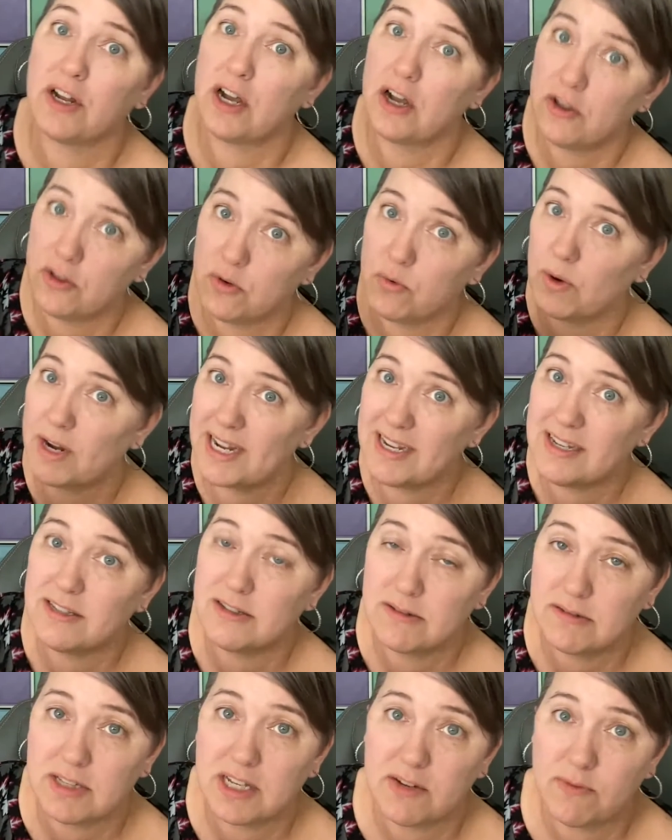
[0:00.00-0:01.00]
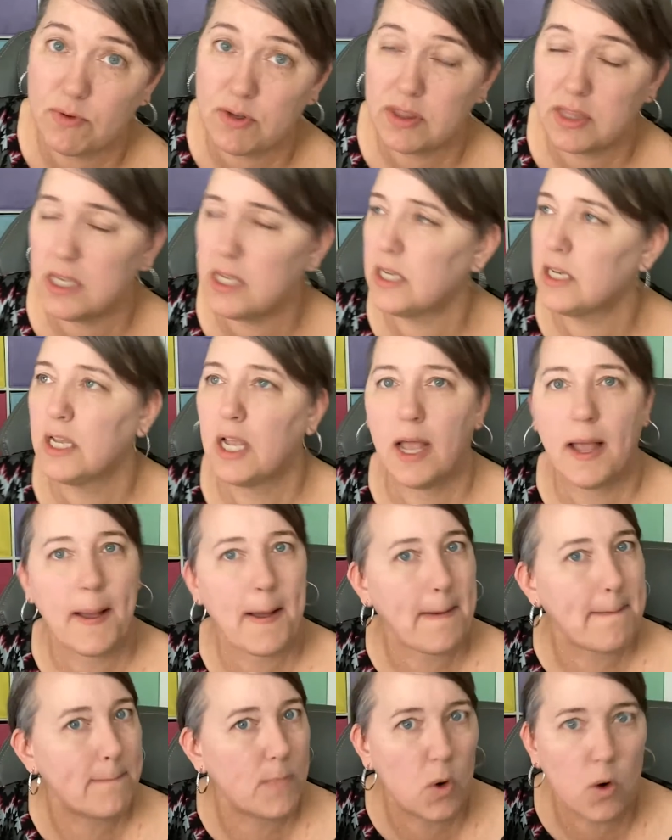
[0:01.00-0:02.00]
other ways to live with it,
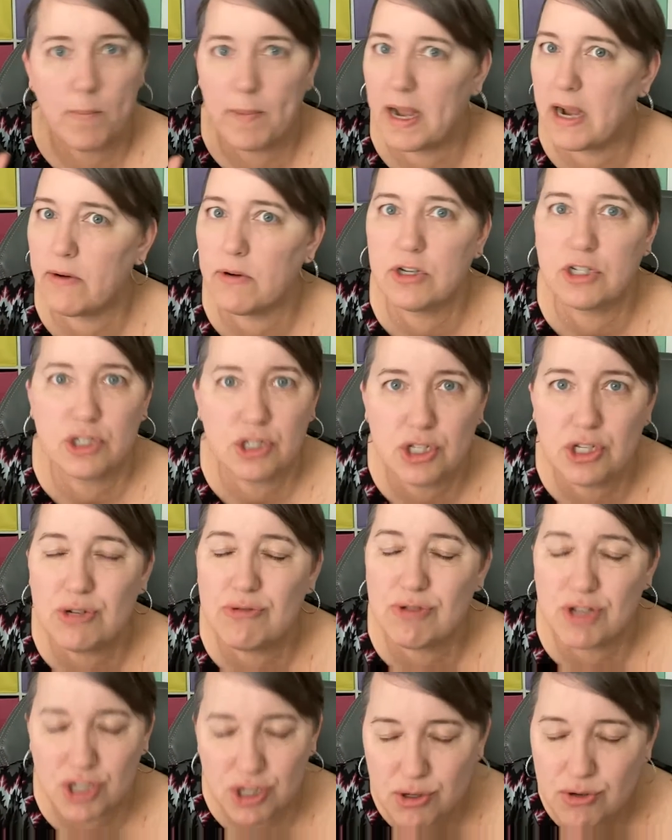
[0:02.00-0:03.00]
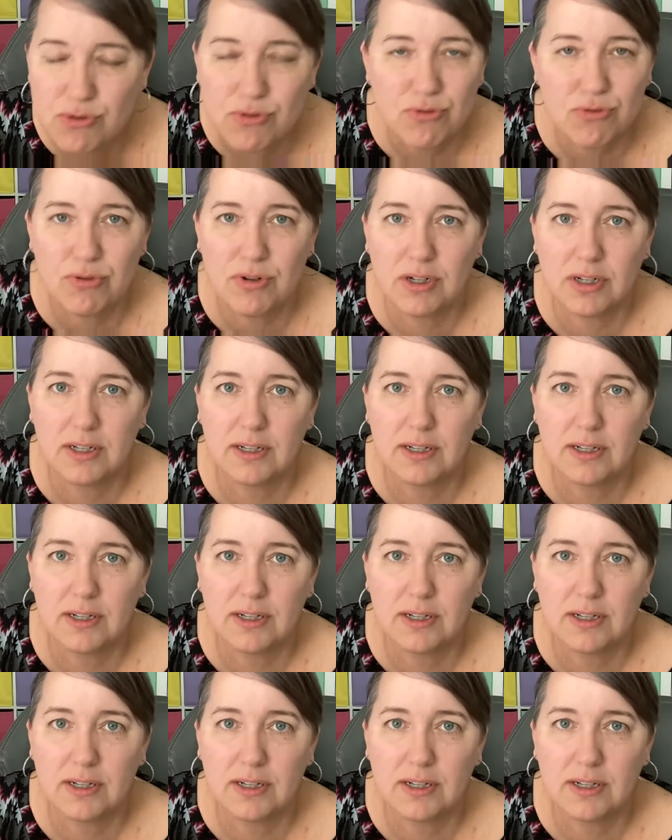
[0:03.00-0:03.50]
more power to you too.